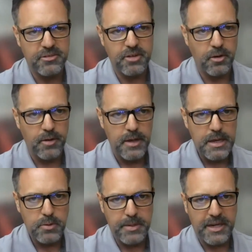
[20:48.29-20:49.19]
So
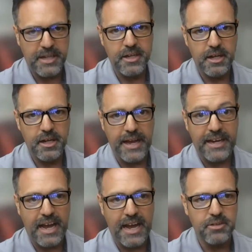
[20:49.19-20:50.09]
we begin to,
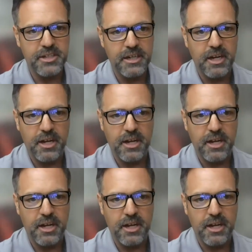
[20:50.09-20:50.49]
like housing,